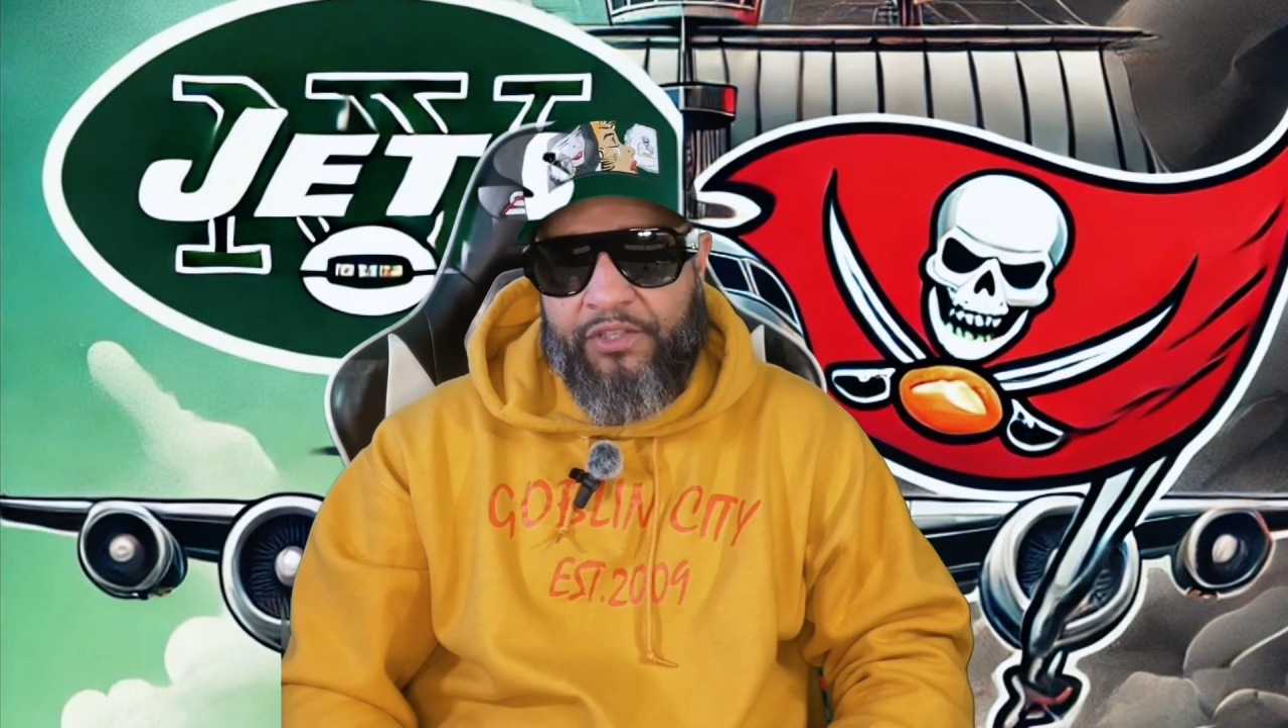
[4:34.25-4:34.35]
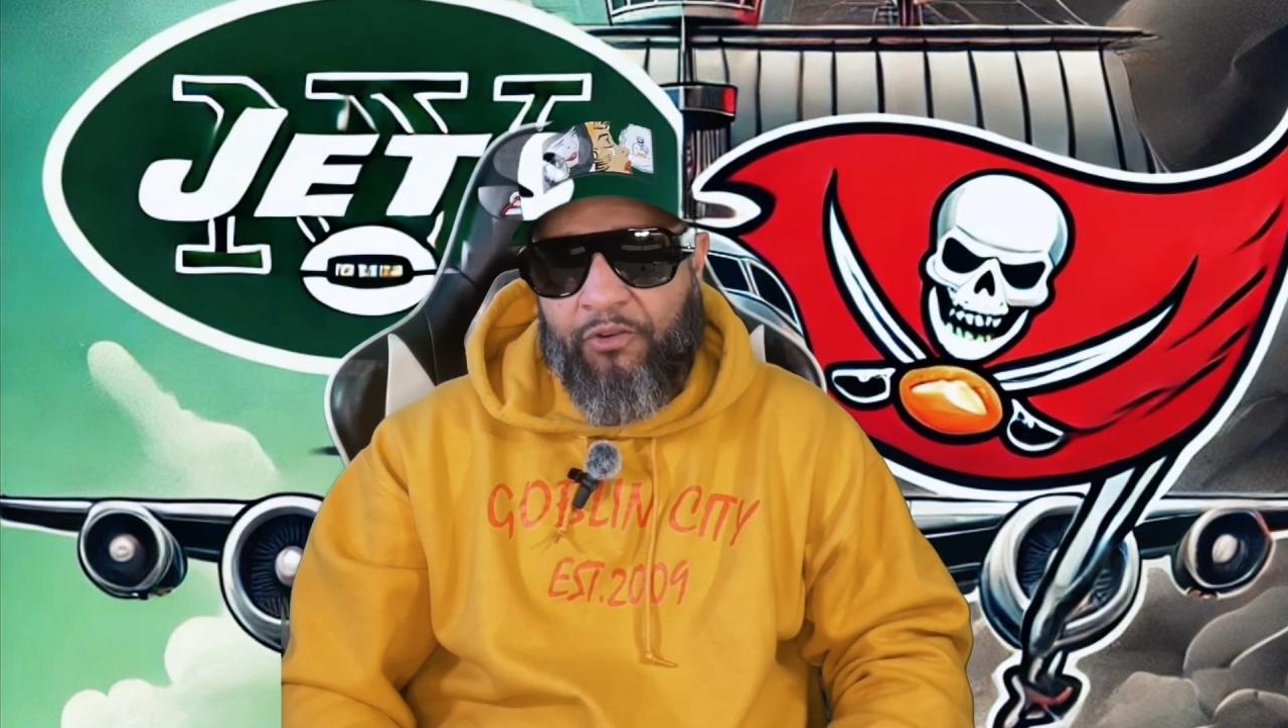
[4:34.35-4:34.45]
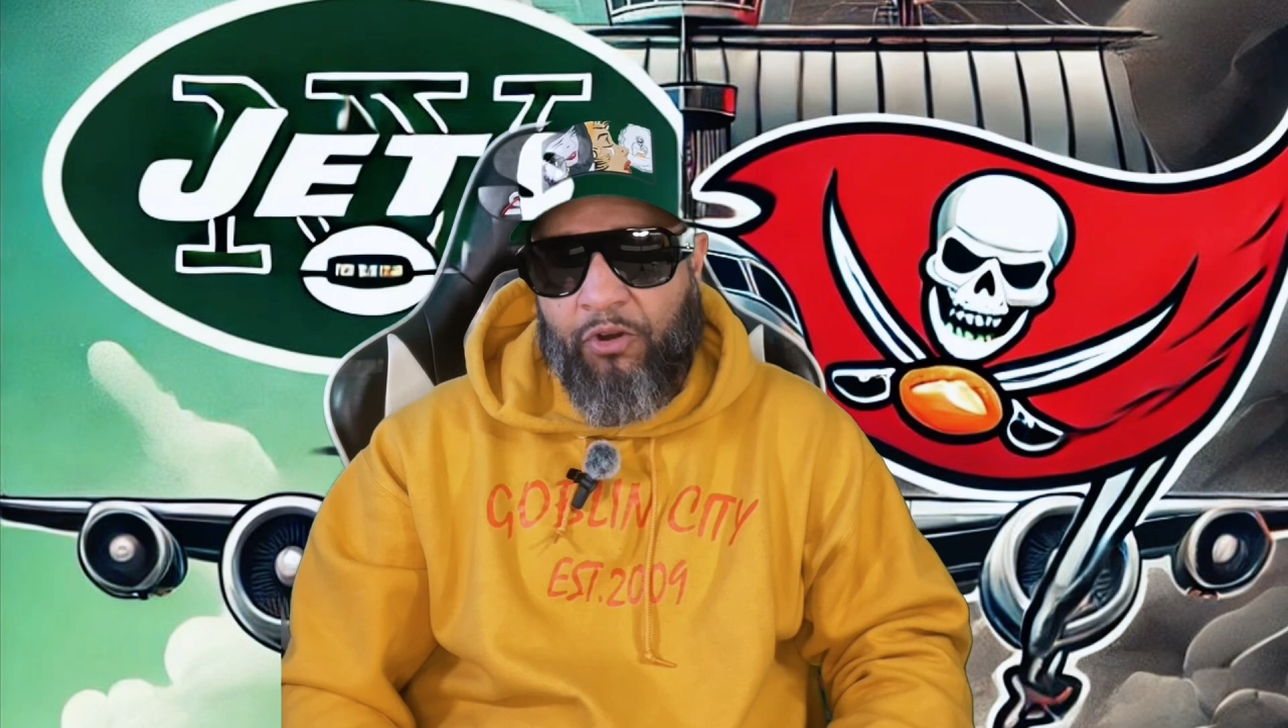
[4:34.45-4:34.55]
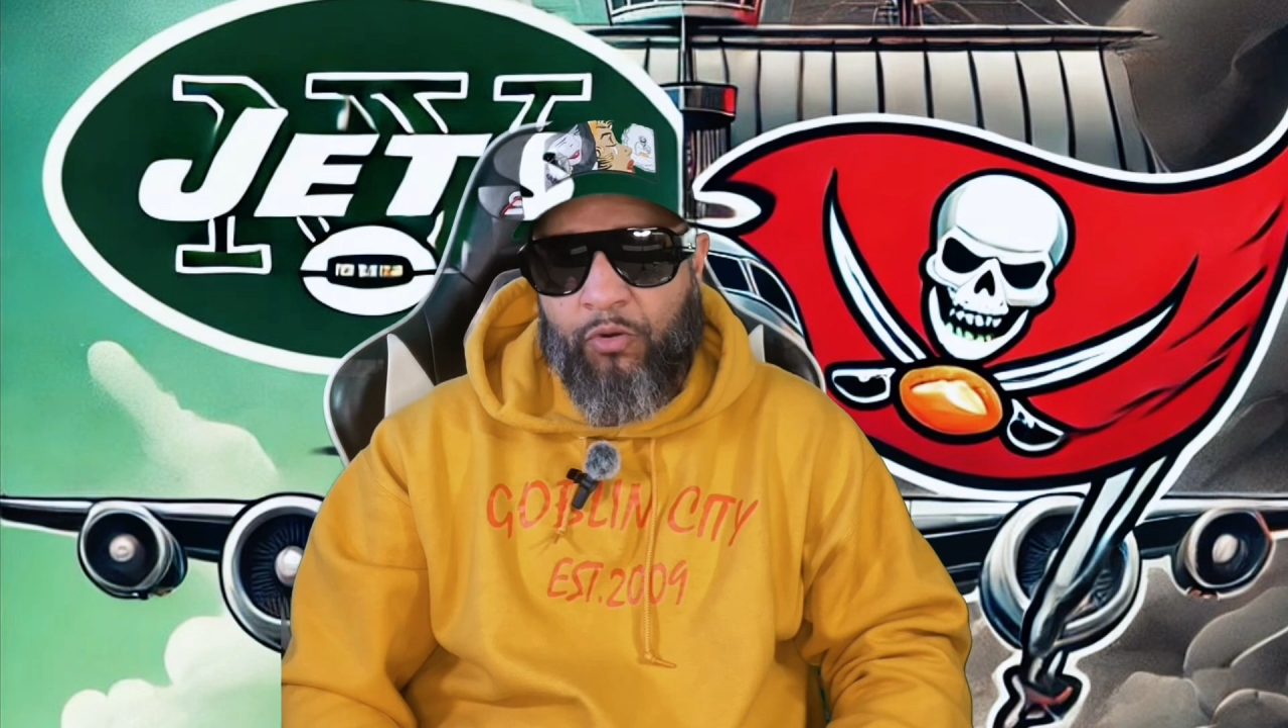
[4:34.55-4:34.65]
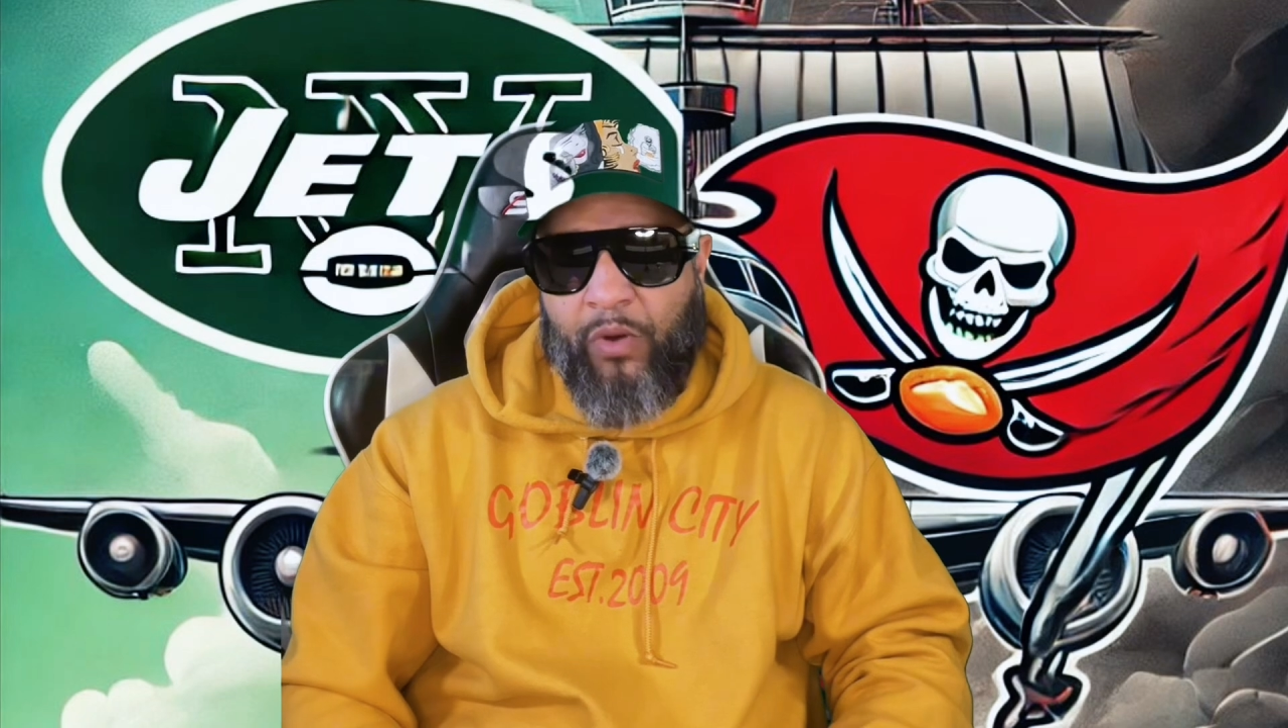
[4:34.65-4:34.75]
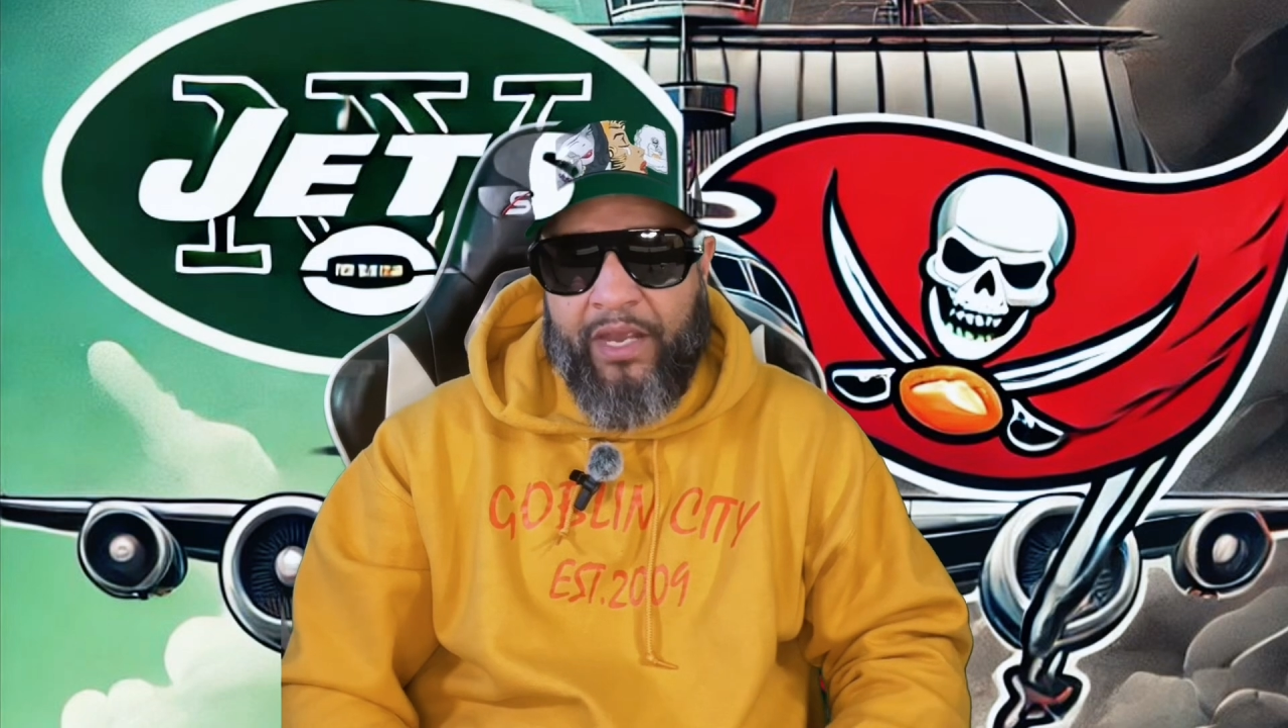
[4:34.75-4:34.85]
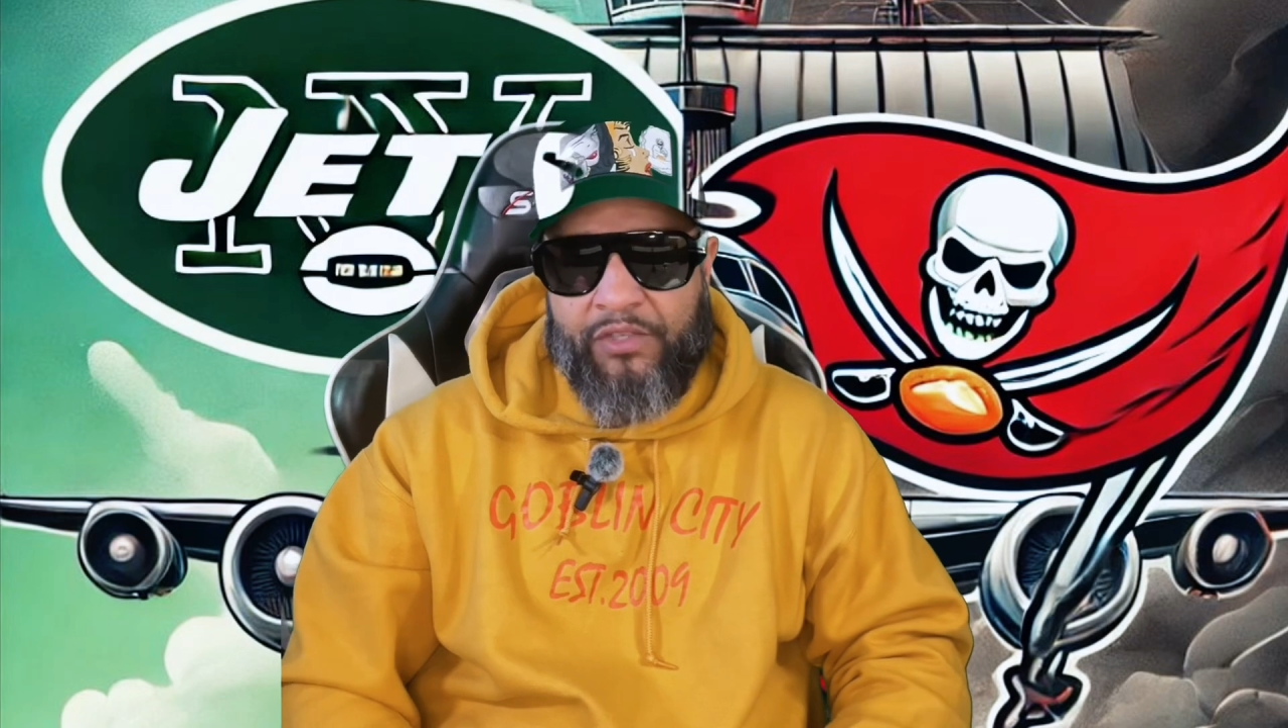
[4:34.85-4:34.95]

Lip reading: their own way